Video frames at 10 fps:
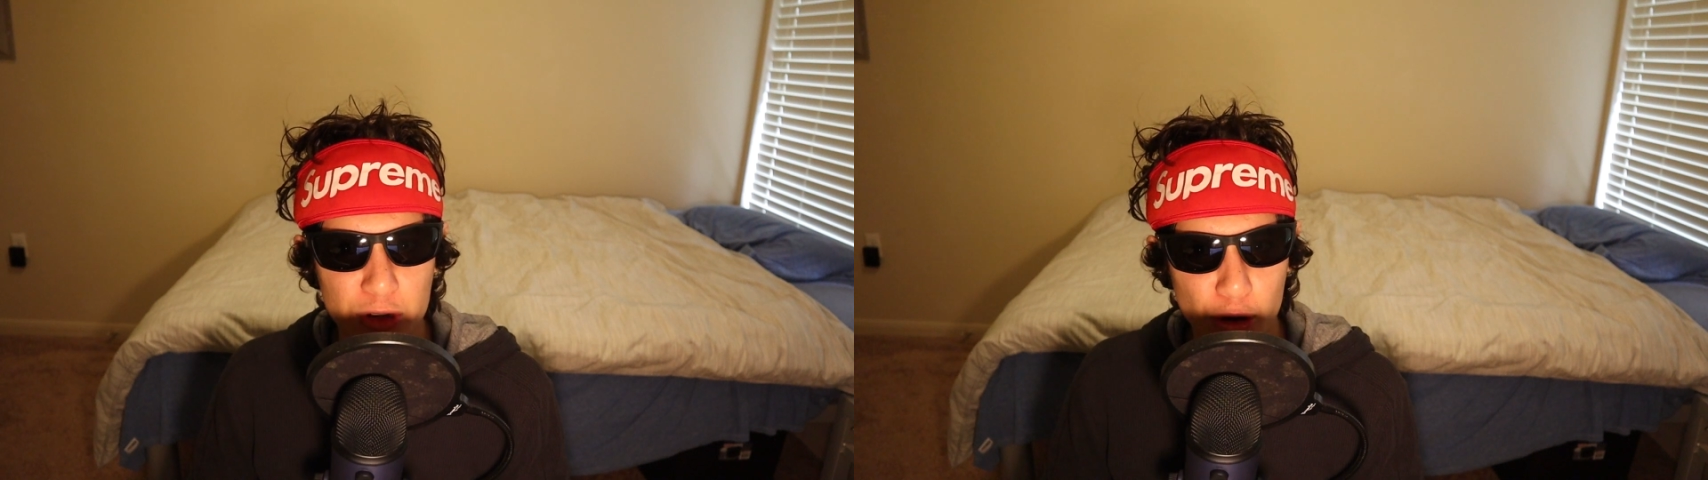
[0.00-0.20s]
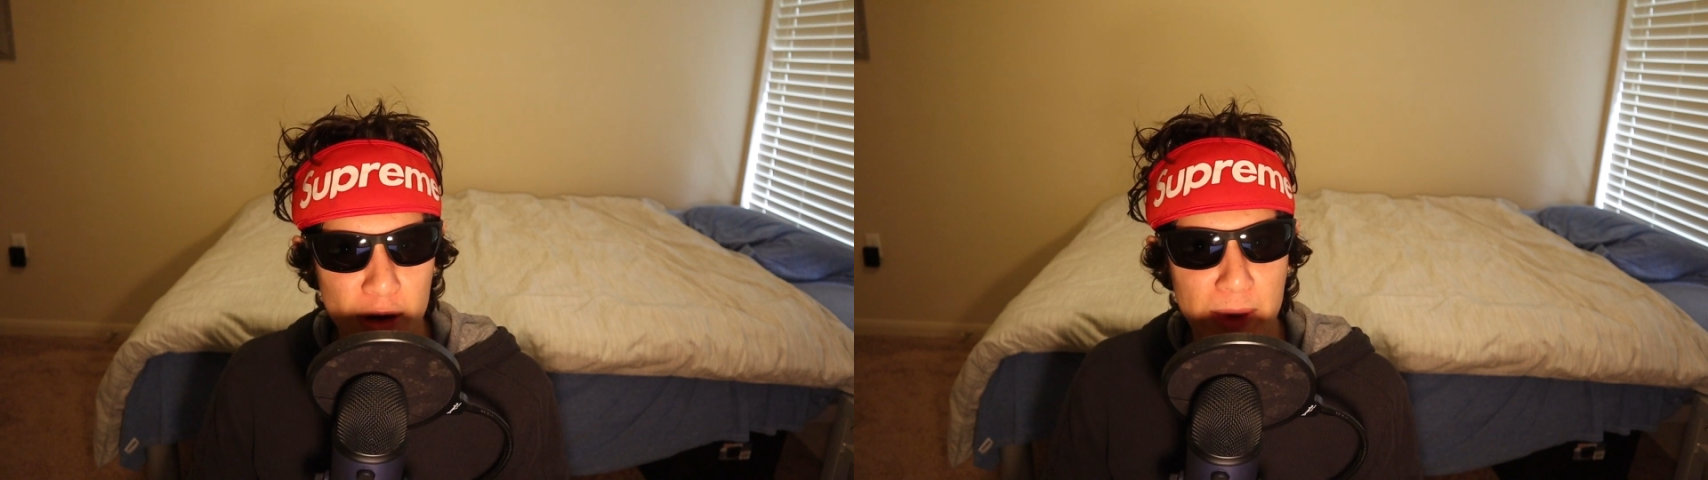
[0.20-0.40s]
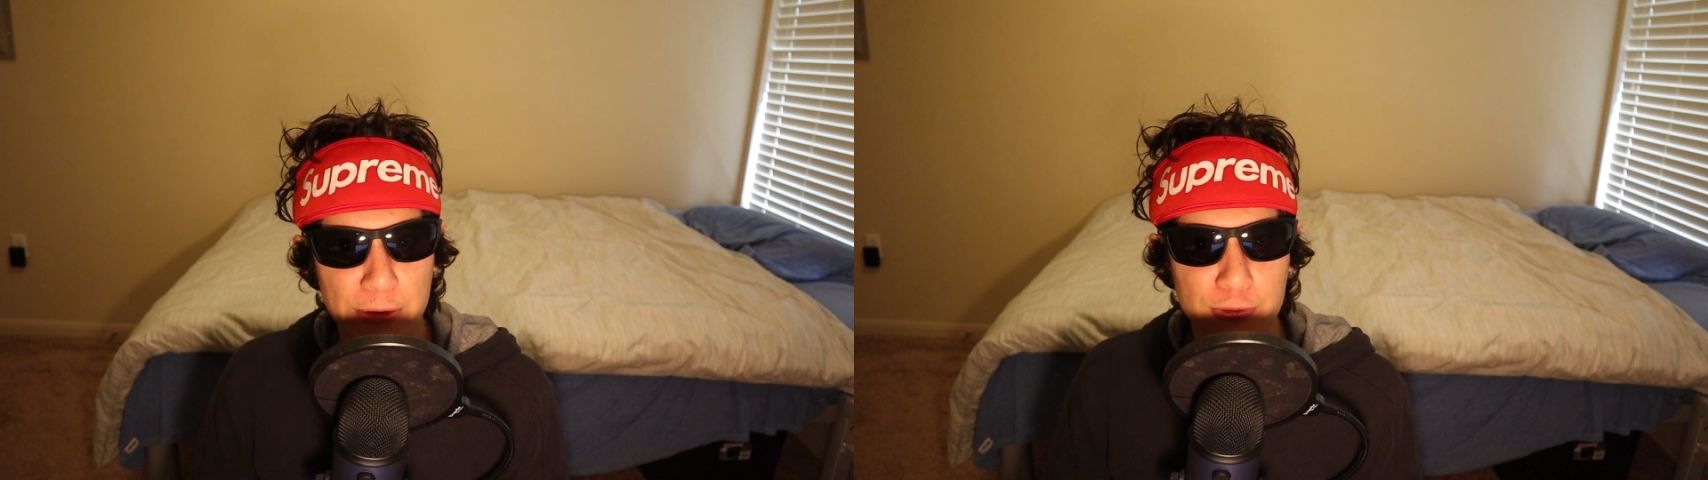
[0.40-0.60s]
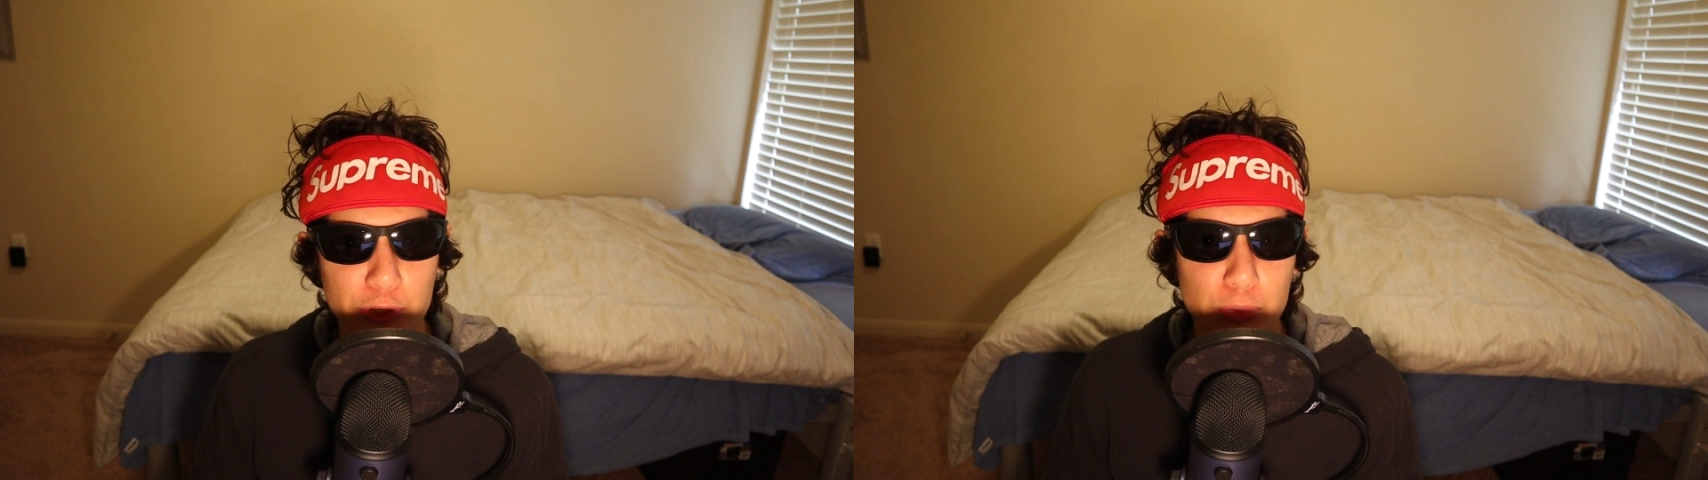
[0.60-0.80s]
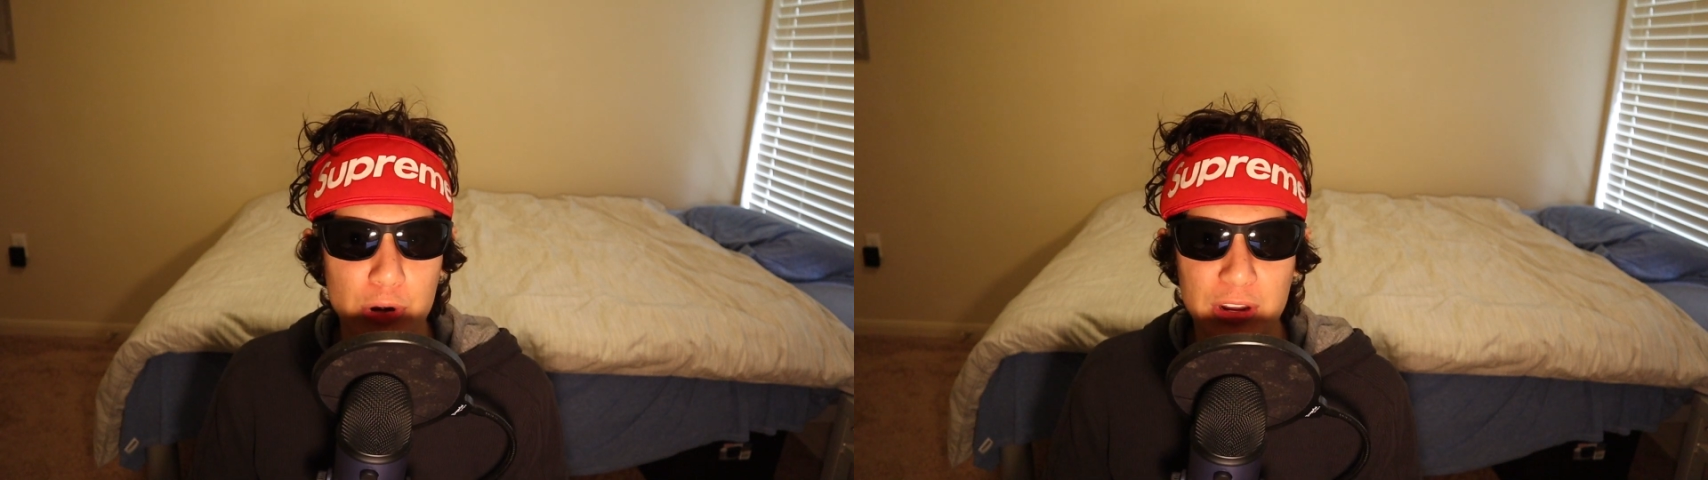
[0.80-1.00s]
Talking about
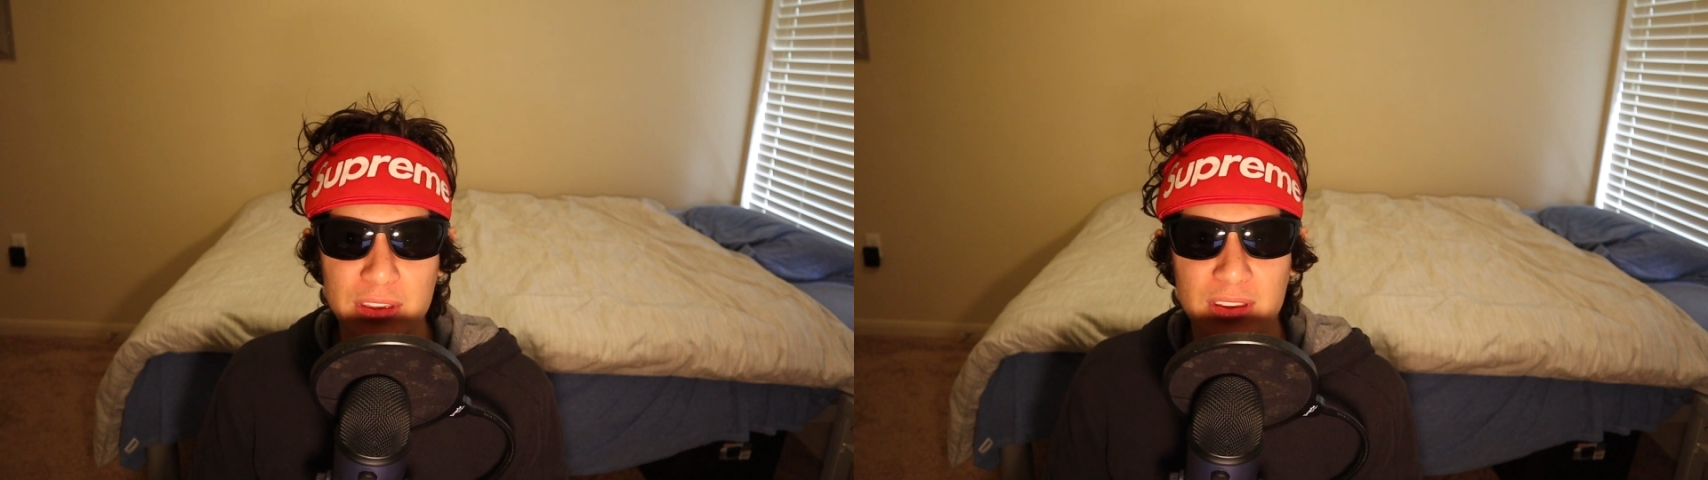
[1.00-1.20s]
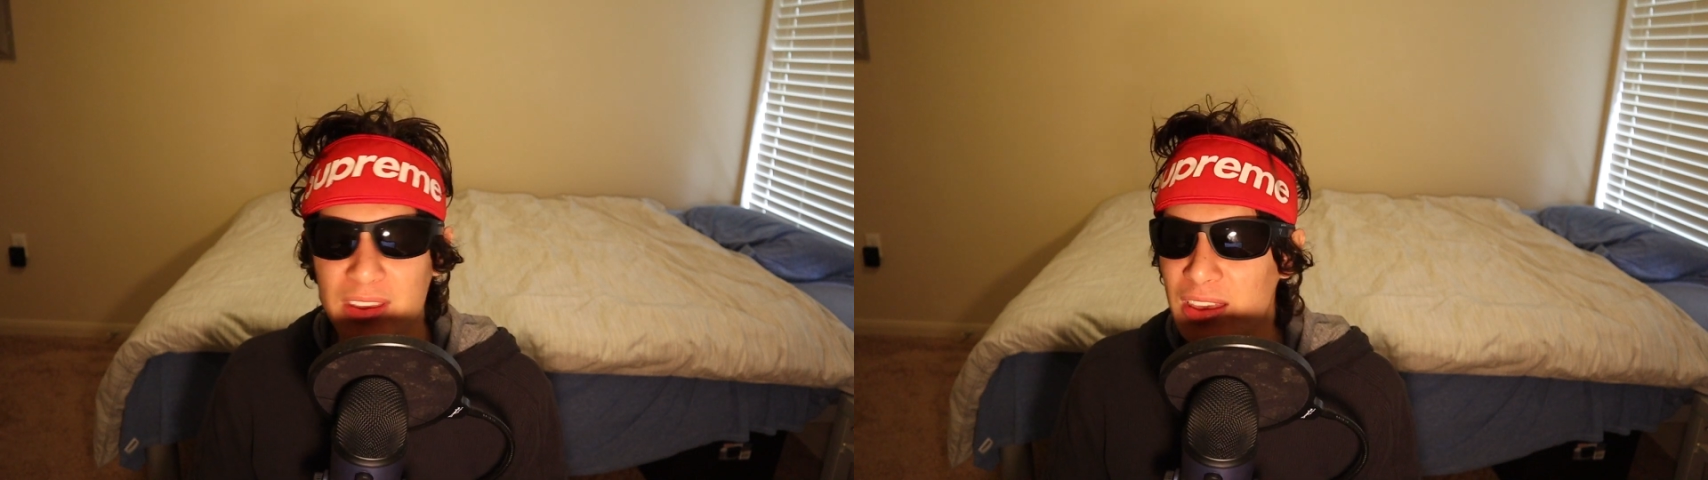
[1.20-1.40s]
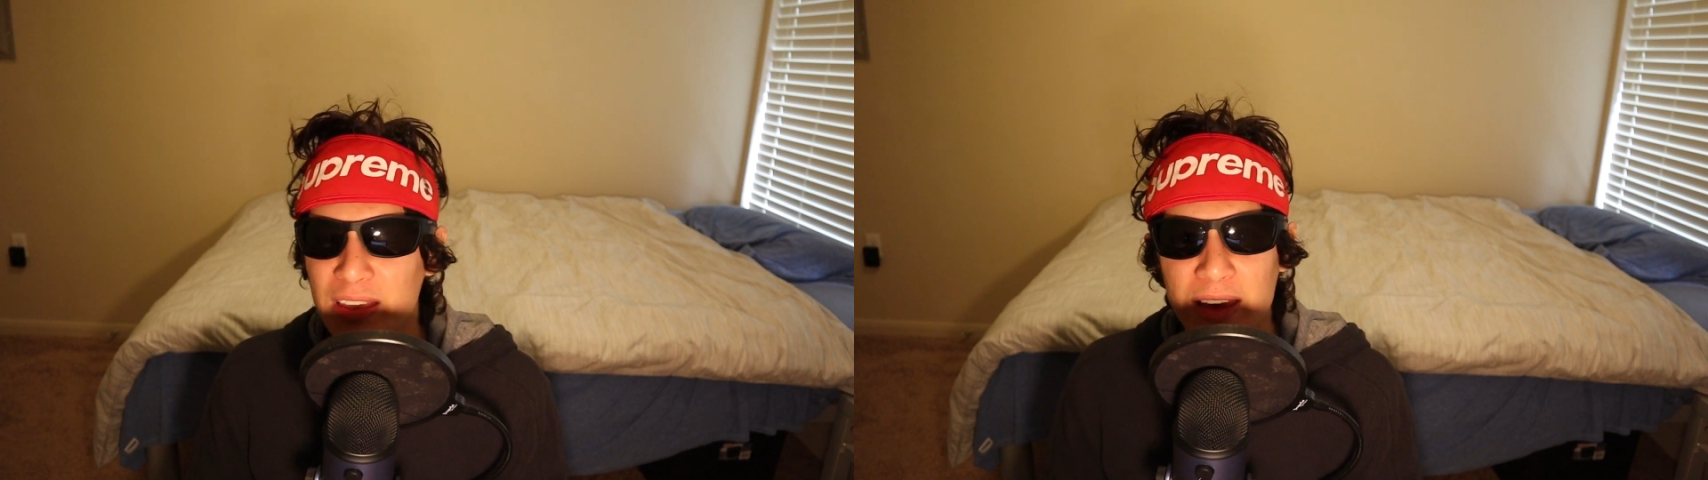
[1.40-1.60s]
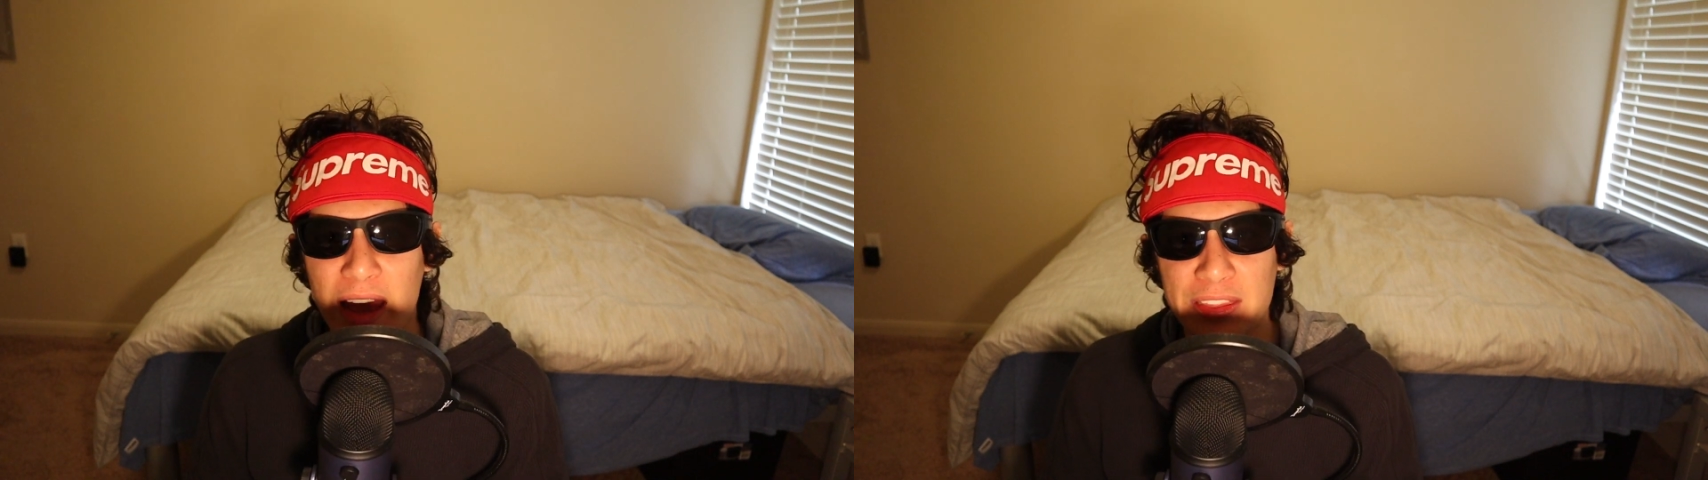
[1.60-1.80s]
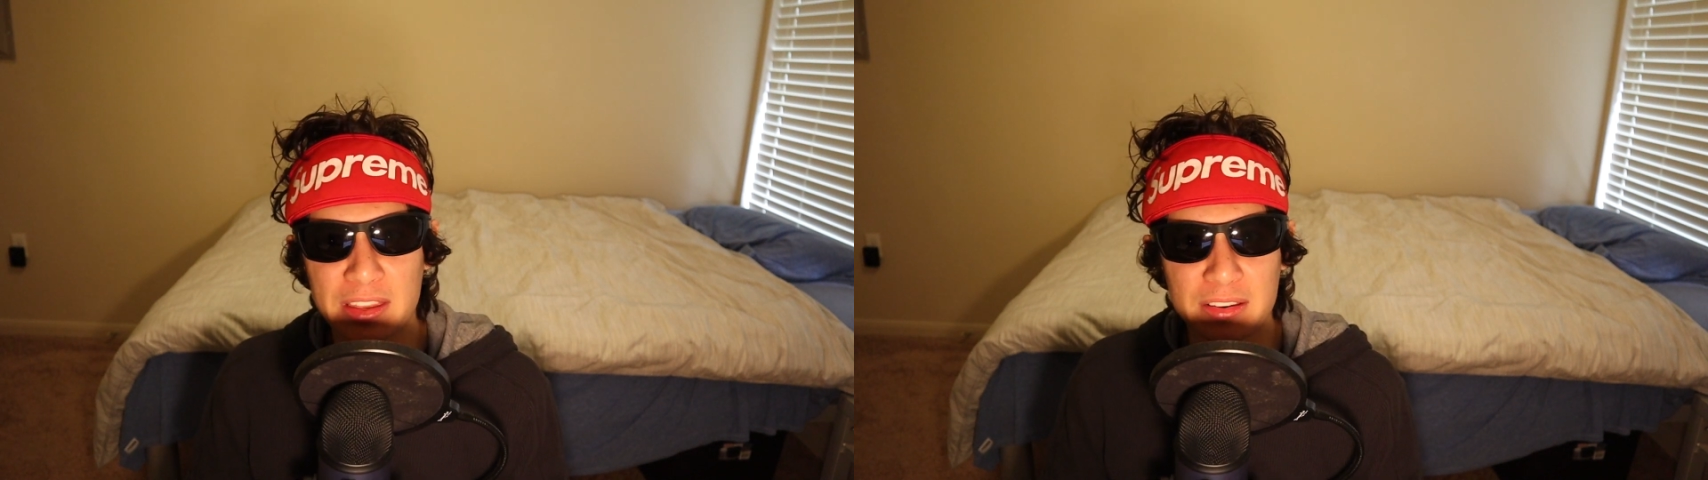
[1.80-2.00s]
footwork.
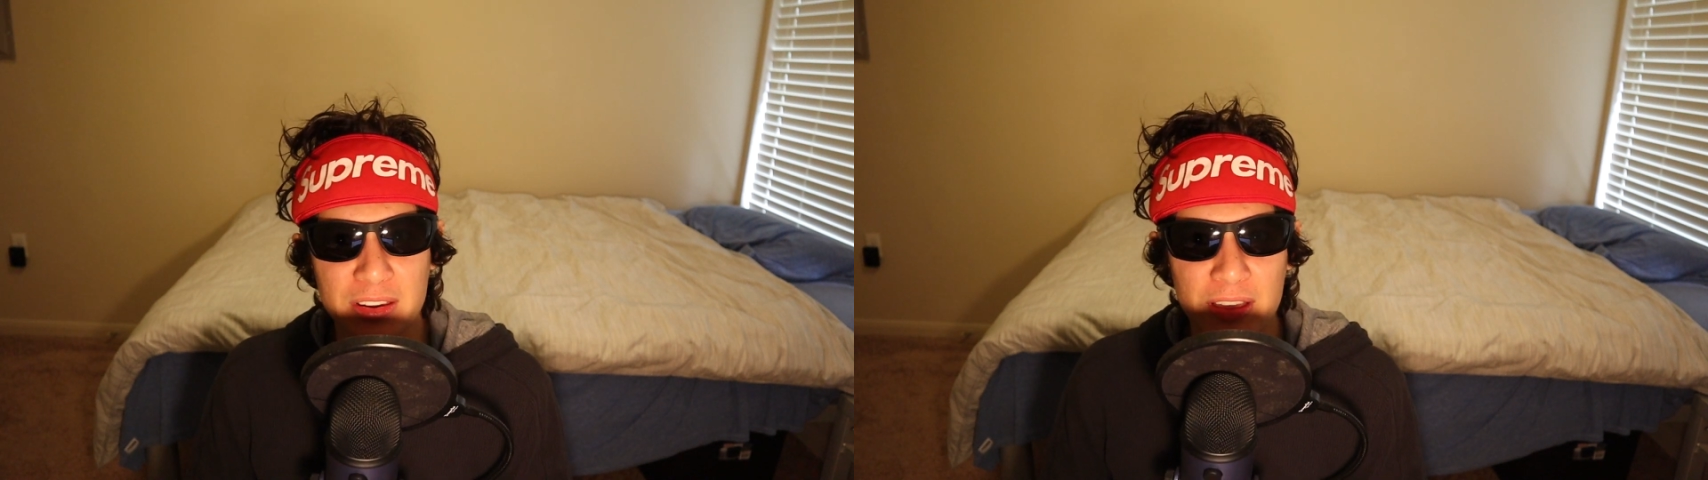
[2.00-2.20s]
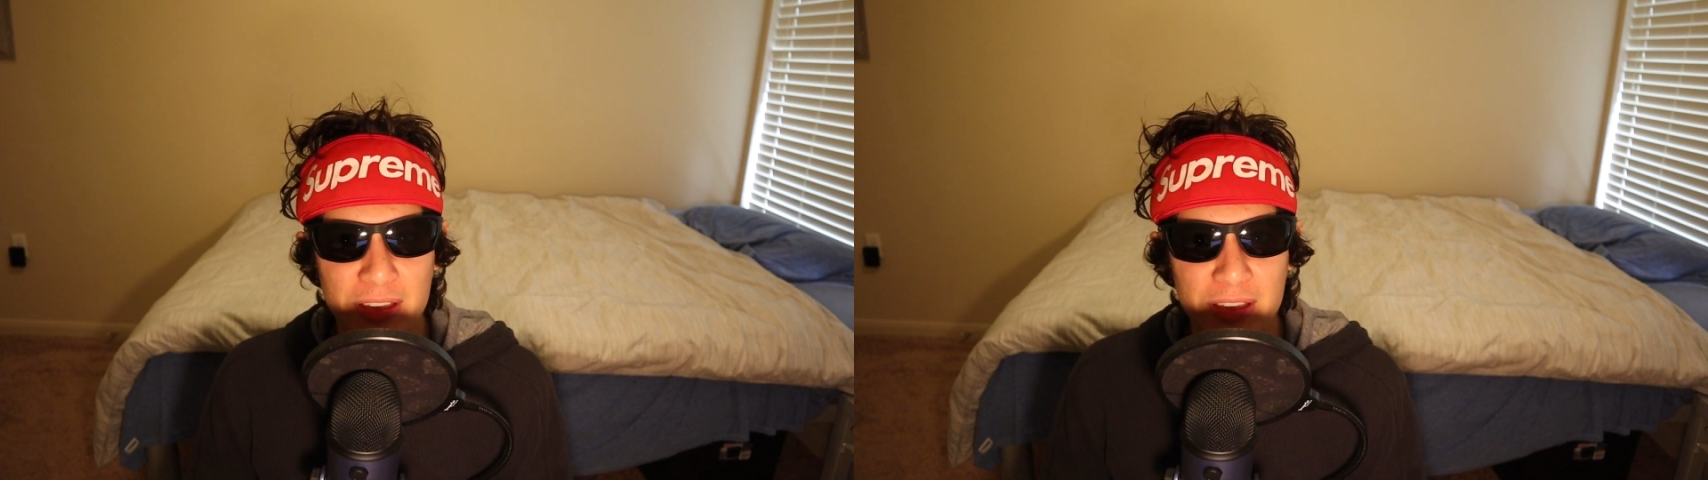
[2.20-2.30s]
And then